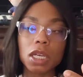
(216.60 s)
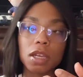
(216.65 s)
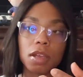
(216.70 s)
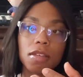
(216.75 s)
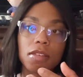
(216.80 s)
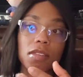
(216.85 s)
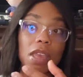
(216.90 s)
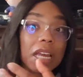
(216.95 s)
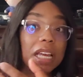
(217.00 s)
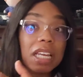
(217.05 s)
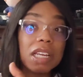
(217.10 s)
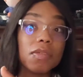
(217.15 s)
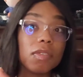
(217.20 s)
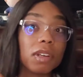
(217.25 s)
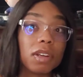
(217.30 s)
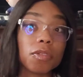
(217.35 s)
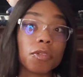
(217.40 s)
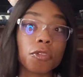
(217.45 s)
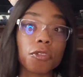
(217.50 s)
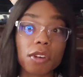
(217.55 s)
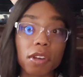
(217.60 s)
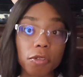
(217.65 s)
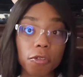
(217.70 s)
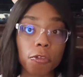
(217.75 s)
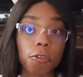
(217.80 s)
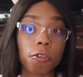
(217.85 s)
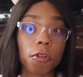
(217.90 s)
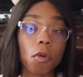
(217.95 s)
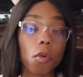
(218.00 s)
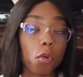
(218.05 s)
say even the
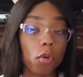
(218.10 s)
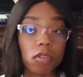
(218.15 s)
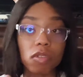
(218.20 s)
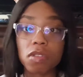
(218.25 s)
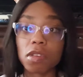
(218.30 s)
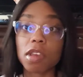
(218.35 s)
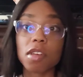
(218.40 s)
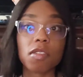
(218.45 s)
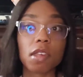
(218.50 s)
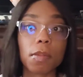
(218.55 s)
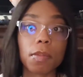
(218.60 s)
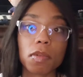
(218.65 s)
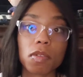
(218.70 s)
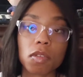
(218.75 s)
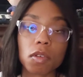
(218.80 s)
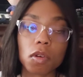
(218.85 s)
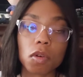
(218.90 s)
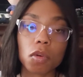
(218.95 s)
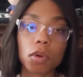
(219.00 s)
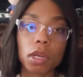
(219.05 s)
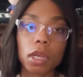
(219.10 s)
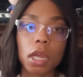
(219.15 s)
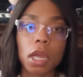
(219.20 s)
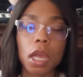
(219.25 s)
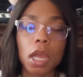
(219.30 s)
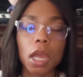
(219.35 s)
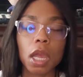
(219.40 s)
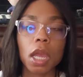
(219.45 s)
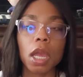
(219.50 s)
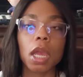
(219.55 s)
fifth or sixth episode,
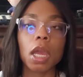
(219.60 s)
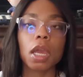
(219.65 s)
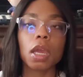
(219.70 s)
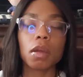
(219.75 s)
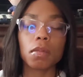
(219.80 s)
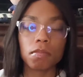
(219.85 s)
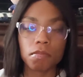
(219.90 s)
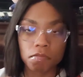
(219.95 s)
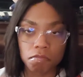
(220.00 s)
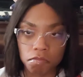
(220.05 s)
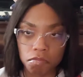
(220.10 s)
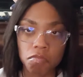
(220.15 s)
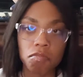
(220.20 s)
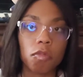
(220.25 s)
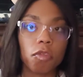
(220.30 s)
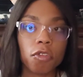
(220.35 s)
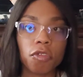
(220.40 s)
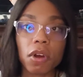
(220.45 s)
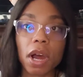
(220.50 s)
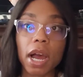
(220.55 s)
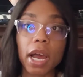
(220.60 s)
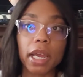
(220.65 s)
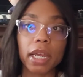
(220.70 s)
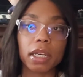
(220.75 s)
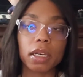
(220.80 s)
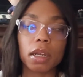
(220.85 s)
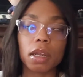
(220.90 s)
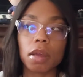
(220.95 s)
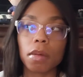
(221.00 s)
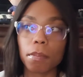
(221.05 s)
fine.
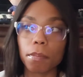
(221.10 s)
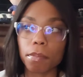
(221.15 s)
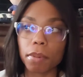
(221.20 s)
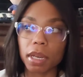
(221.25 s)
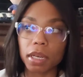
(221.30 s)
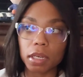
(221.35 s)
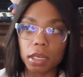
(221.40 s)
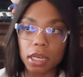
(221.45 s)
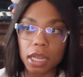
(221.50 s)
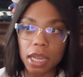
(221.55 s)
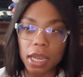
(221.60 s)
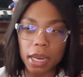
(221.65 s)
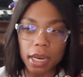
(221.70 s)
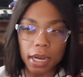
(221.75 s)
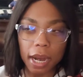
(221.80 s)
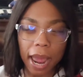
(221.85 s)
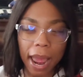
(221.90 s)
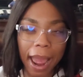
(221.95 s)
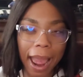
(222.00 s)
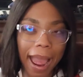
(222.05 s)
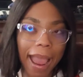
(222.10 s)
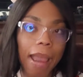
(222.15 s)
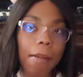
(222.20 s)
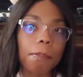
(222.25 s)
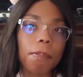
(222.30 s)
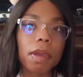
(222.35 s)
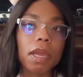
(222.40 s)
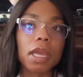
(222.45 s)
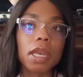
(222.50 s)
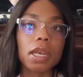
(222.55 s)
But it
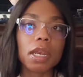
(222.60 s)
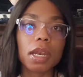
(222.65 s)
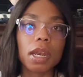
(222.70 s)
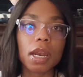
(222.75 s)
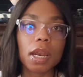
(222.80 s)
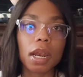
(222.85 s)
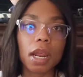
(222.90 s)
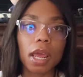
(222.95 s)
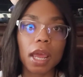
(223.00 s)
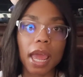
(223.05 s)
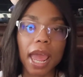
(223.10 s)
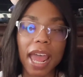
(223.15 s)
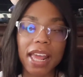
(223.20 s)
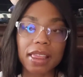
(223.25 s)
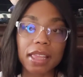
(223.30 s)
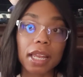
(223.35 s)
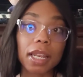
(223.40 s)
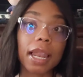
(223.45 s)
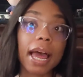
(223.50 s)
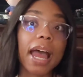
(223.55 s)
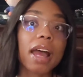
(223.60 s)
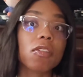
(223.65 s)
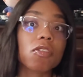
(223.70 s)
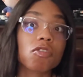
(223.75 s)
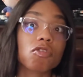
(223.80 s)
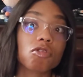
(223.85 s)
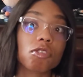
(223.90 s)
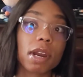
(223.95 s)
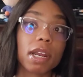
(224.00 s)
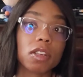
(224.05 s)
happened at the last
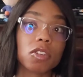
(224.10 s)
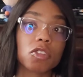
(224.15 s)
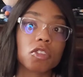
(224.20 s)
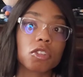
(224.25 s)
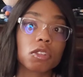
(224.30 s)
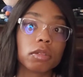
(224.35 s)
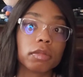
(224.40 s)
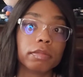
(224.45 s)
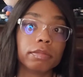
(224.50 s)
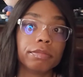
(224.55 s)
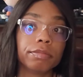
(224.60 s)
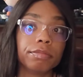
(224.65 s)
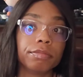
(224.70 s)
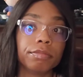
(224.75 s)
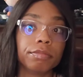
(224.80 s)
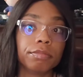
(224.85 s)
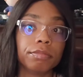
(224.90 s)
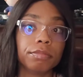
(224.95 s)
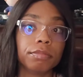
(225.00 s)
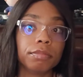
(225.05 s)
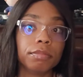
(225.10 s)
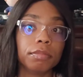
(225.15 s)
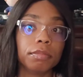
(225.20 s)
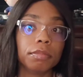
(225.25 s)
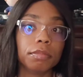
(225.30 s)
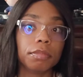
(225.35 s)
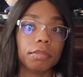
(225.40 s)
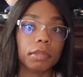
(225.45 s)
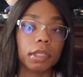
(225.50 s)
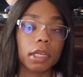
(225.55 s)
stretch,
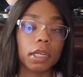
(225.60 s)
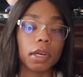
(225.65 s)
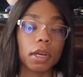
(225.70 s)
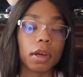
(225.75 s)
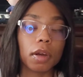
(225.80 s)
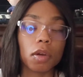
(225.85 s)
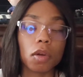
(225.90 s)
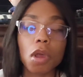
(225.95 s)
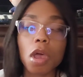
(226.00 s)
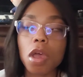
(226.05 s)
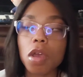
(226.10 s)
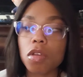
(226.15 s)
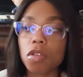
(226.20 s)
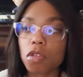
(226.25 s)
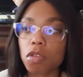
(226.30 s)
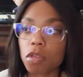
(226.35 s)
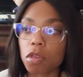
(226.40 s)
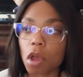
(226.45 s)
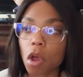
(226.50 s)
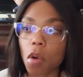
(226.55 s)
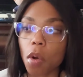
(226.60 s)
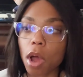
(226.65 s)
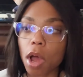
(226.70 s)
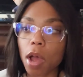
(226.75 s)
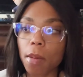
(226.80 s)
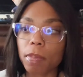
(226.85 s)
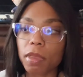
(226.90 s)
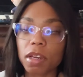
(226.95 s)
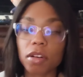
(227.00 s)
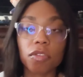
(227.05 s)

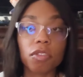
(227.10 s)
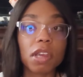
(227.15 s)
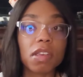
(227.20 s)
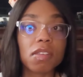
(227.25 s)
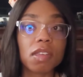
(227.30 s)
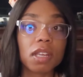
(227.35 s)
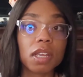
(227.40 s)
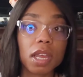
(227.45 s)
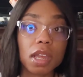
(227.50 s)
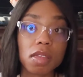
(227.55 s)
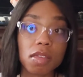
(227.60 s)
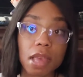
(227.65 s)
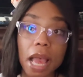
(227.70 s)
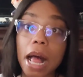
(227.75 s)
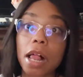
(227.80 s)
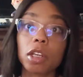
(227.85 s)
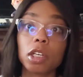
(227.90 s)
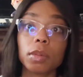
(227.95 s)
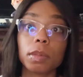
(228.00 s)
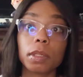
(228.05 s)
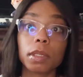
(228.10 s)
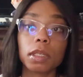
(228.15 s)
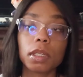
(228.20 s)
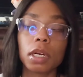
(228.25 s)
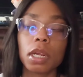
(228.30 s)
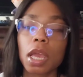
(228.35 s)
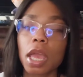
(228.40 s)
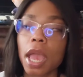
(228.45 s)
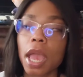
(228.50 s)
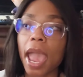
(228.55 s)
they're facing against Aldebert,
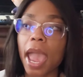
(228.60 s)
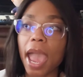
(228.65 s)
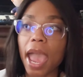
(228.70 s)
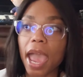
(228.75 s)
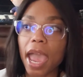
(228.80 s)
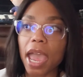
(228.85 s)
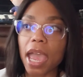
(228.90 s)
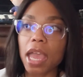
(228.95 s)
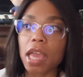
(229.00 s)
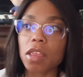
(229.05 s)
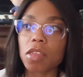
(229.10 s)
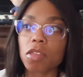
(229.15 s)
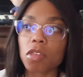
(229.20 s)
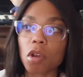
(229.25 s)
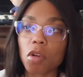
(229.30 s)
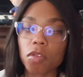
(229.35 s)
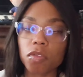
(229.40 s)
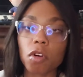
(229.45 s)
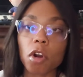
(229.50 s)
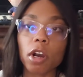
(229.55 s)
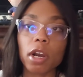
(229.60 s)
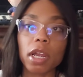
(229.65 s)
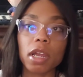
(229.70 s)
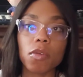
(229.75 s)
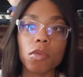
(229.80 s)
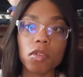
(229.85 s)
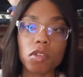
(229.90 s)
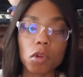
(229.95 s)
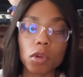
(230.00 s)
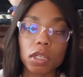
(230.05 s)
and so far it
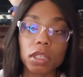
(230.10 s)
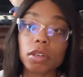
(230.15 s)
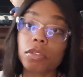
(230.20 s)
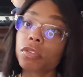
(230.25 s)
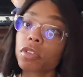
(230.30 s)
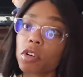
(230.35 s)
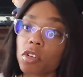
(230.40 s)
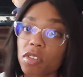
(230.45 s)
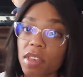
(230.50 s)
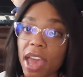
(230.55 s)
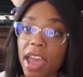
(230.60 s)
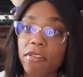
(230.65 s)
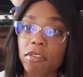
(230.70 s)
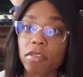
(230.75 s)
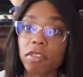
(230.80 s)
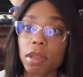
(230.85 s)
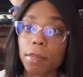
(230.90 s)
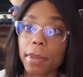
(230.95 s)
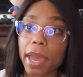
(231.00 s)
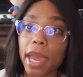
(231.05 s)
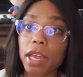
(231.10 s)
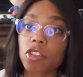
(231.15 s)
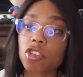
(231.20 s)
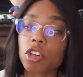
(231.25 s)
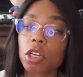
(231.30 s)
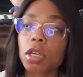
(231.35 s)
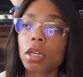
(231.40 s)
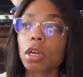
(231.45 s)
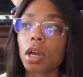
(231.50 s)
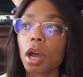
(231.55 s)
was only the first half of the match.
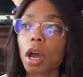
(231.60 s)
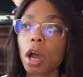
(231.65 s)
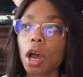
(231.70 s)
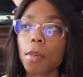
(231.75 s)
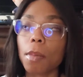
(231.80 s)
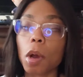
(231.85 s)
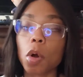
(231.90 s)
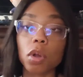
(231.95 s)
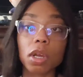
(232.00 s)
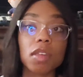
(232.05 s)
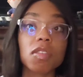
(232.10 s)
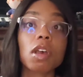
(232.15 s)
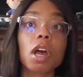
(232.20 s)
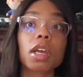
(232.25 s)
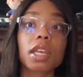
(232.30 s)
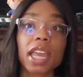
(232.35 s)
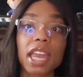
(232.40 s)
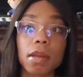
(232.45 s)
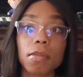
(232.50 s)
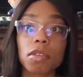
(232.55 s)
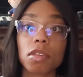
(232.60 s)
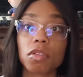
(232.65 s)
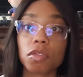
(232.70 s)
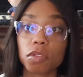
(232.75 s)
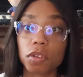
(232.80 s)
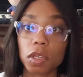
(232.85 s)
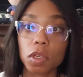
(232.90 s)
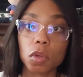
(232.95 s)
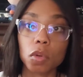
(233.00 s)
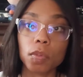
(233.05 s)
Okazan came to
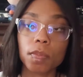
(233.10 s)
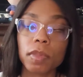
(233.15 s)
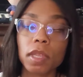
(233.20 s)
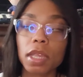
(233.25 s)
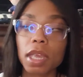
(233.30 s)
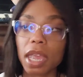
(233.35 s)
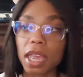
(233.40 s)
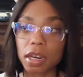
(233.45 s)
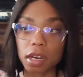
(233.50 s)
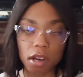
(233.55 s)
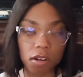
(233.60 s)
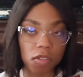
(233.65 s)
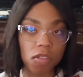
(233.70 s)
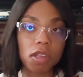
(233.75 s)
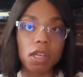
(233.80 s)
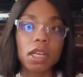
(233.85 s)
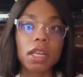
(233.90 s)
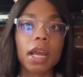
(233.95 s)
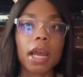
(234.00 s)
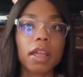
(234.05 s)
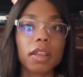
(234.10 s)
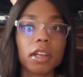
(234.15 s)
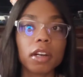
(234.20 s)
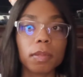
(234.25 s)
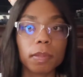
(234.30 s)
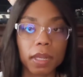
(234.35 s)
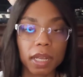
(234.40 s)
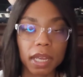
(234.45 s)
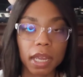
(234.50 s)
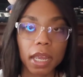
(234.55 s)
view, and they're seeing how they're
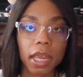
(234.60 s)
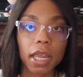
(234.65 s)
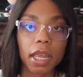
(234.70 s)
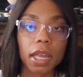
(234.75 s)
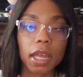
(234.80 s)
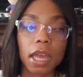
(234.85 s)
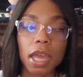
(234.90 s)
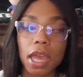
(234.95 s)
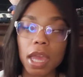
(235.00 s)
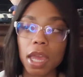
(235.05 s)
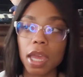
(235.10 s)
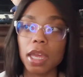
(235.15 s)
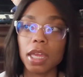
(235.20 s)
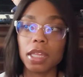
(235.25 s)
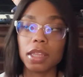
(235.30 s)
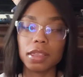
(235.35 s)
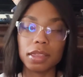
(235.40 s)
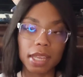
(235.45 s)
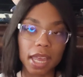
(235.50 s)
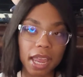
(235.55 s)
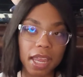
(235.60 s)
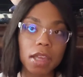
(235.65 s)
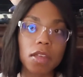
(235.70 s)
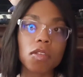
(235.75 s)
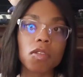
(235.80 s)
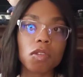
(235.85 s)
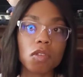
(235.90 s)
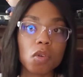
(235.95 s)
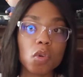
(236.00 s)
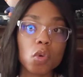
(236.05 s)
playing. They
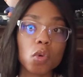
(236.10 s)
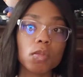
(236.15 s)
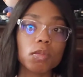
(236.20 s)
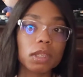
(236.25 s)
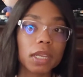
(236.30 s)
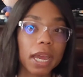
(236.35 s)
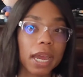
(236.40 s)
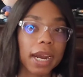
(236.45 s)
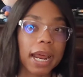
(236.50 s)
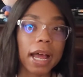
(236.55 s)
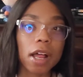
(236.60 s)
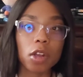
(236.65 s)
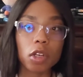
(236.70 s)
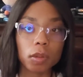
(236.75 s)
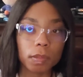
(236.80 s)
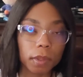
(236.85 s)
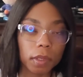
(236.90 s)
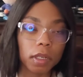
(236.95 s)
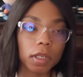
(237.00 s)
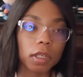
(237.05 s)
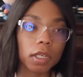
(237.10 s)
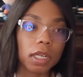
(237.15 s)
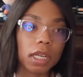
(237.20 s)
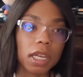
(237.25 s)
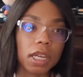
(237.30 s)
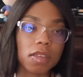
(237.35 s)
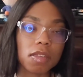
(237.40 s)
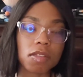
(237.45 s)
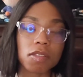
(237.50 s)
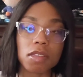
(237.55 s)
assume that Aldebert
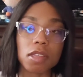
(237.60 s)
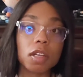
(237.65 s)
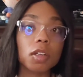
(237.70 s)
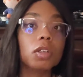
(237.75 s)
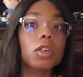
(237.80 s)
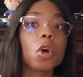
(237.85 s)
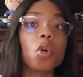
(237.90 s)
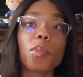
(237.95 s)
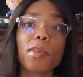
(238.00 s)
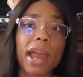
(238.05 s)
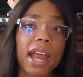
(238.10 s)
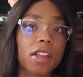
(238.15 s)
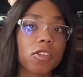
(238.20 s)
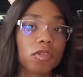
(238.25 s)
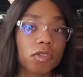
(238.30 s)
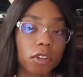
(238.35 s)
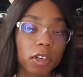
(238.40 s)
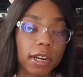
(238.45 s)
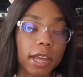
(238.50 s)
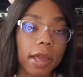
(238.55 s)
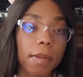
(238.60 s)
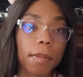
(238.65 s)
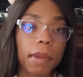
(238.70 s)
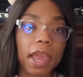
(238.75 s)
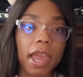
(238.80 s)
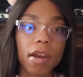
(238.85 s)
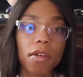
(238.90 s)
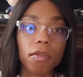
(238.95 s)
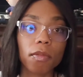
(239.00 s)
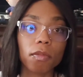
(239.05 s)
is still no match for them,
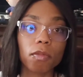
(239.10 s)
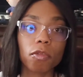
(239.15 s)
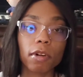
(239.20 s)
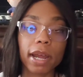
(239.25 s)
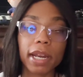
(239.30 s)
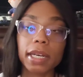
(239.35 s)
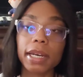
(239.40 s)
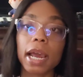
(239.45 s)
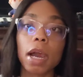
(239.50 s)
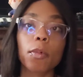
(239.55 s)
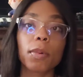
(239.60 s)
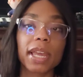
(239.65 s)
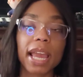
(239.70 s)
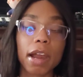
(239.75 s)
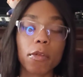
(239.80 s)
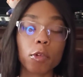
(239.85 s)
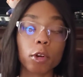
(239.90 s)
and right now we have